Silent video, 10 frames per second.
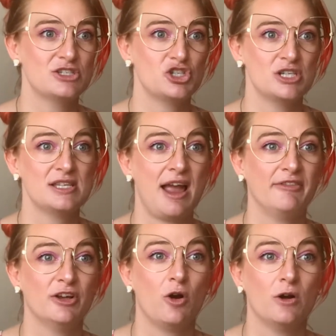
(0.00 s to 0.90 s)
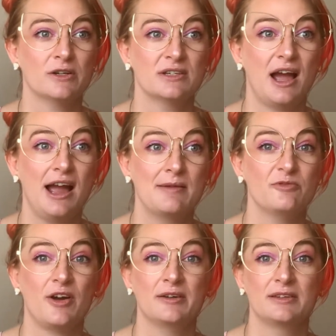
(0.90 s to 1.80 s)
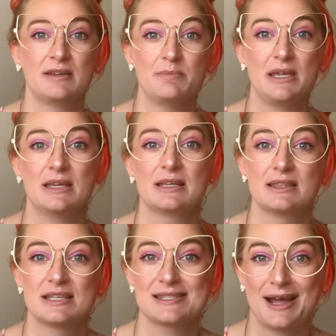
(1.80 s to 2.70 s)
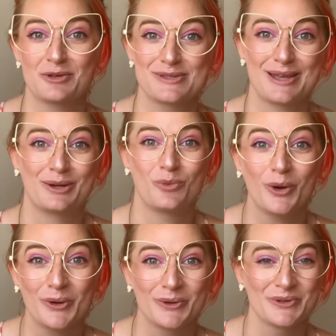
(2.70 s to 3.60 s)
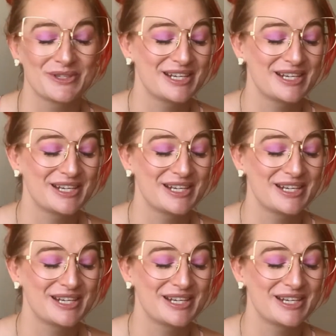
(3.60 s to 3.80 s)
she's having a hard time finally being in this outside world.